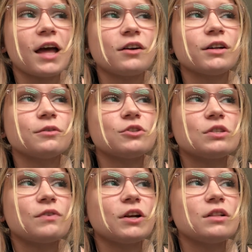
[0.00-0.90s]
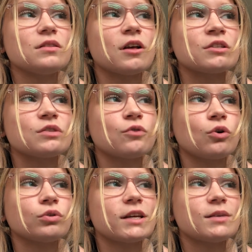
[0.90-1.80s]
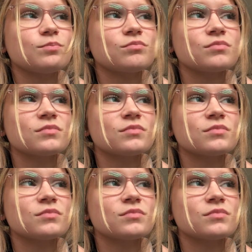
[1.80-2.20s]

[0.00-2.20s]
I don't know, it's just very lustful, like,